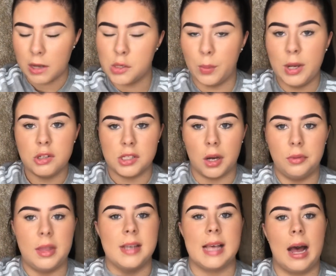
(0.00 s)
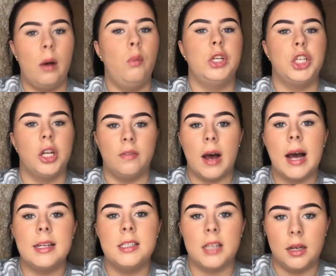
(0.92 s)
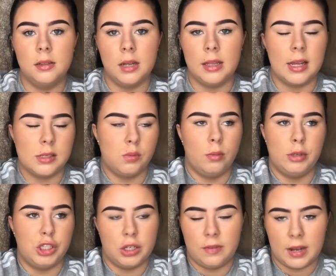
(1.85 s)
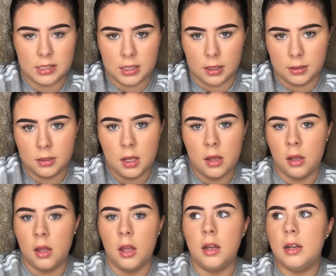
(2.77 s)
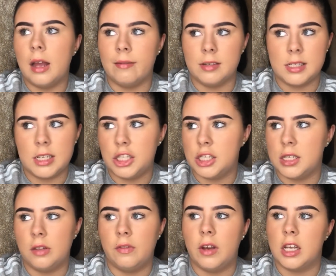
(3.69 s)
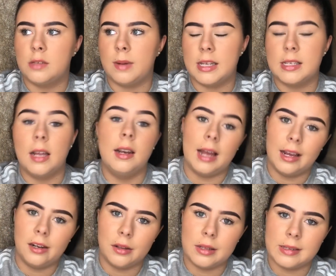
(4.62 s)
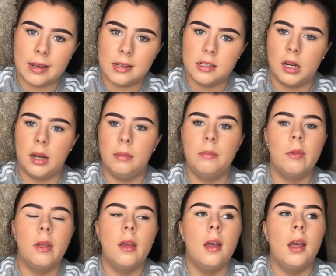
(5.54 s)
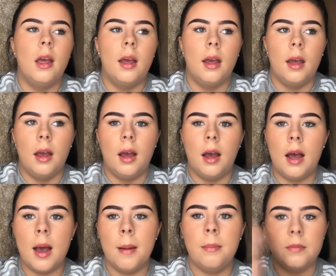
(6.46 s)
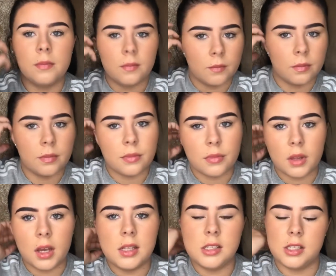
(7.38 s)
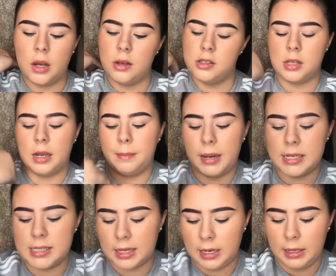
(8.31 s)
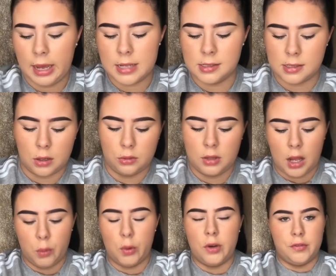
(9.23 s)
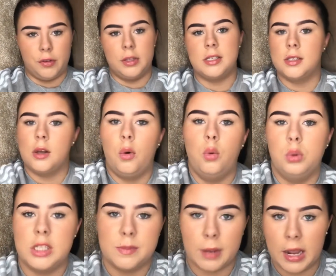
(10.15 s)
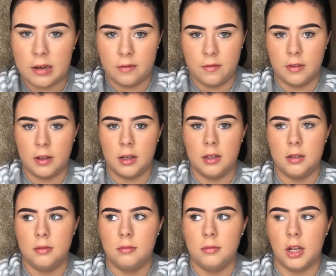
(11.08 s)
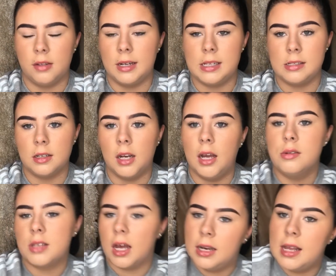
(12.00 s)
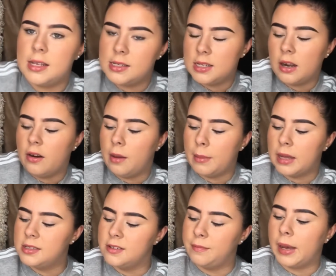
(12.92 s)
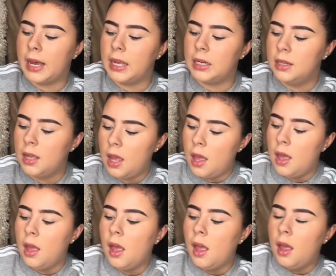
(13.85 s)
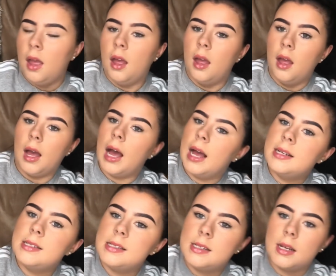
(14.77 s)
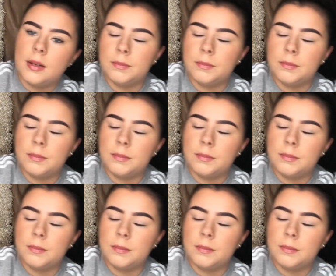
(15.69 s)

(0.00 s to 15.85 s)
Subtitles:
we got told that's how we should have had it done, like that's what we should have had done. Never stitches in the first place, let alone the second time. And so it's like basically getting told that I went through all this pain for no reason. Like, it was unnecessary amounts of pain. And